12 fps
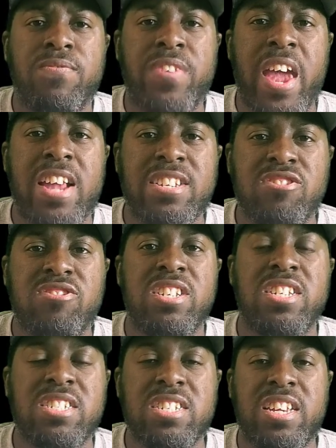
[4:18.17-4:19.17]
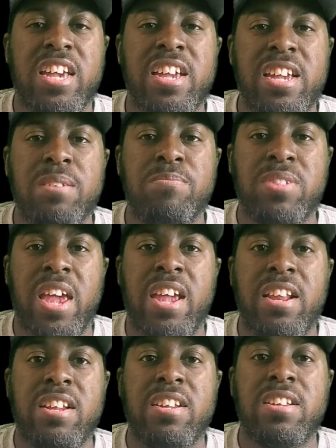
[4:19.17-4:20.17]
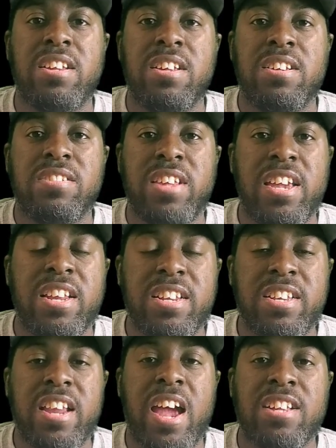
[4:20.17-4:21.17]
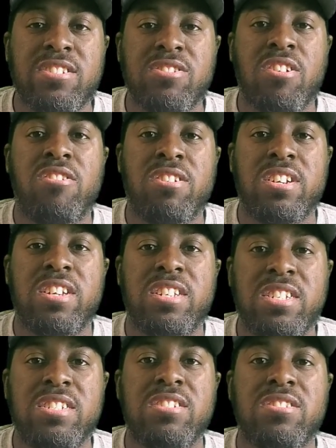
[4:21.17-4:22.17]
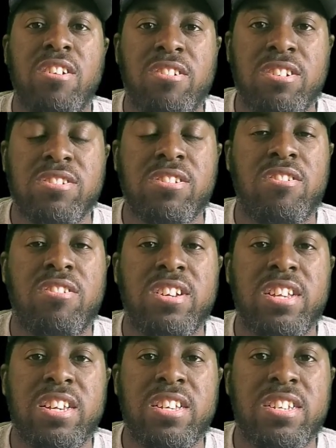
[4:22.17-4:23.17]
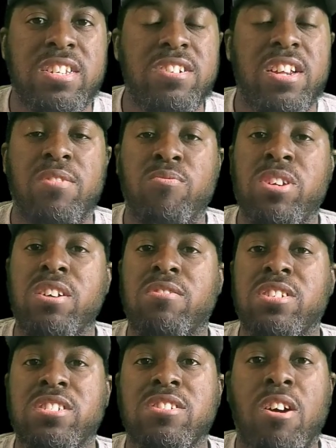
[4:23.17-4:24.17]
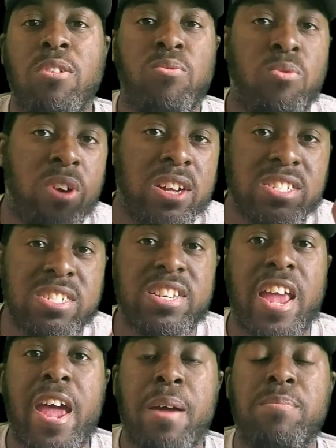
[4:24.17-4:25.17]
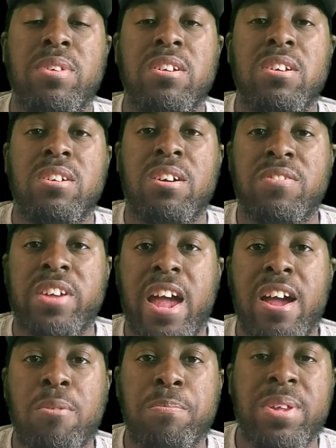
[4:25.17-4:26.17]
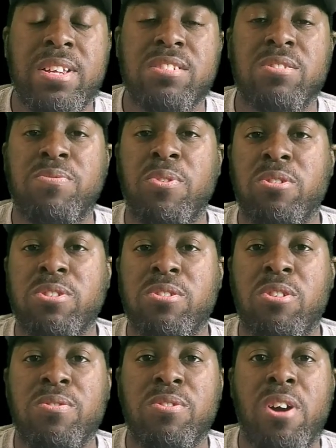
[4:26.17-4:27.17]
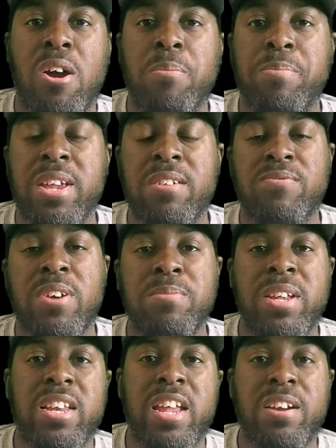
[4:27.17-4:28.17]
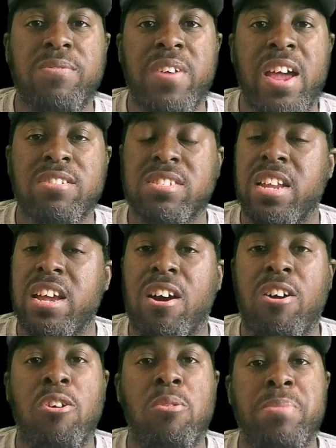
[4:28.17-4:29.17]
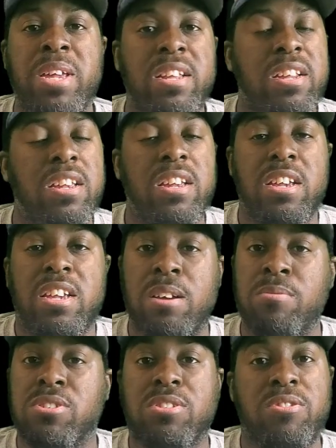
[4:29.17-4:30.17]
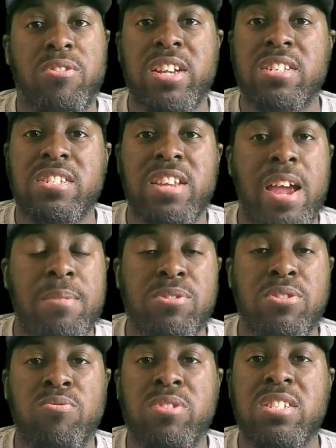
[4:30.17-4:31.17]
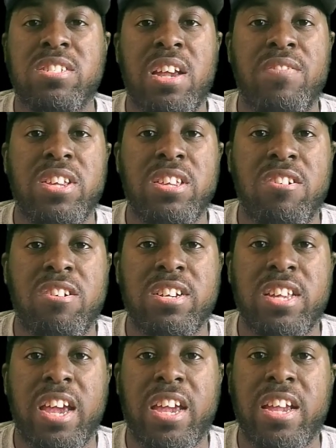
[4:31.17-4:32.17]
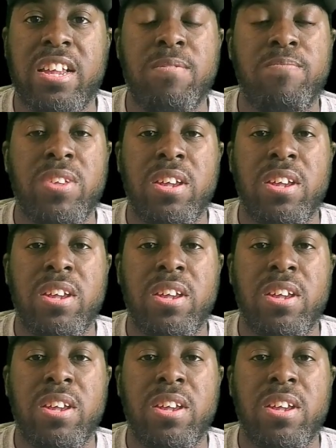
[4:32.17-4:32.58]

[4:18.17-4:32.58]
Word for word: that decision came, that they did not start any starters hardly in here, and we only saw one snap of Kyle Pitts, the fourth overall pick from the Atlanta Falcons. Now, albeit it was a great snap, twenty-seven yard gain